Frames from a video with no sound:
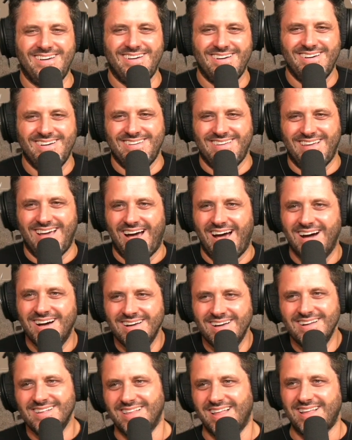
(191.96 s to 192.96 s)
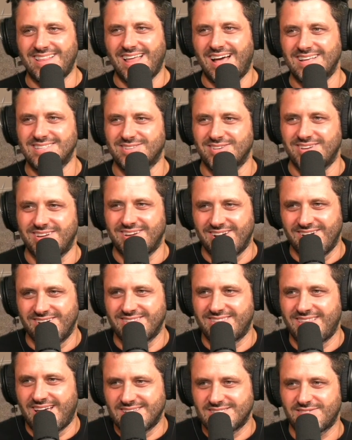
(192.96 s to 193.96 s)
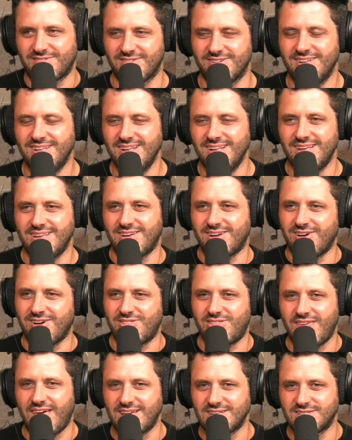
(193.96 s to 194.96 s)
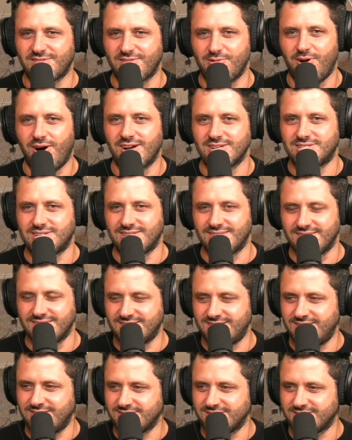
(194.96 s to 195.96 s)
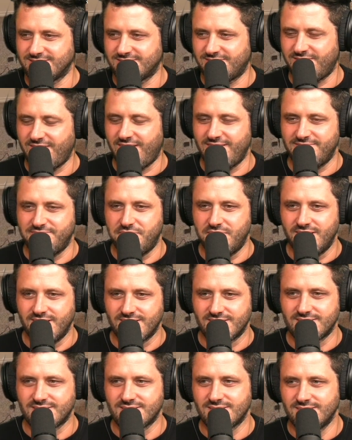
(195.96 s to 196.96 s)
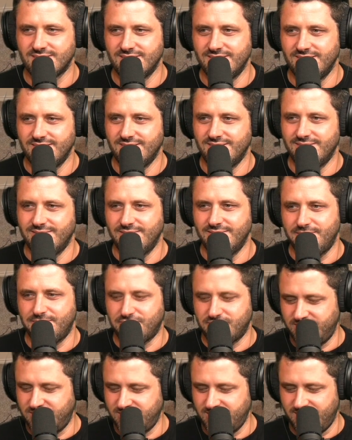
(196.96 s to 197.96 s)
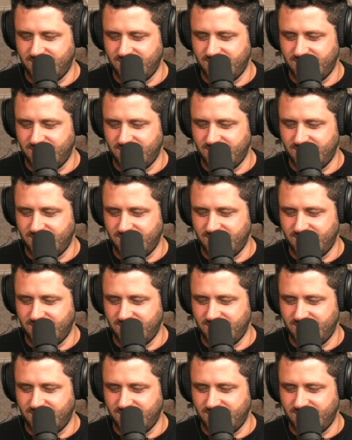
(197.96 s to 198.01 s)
Yeah. You like, know? That's so what I, you go, thanks for, like for you go, thanks for watching this. Here's $5. Appreciate it.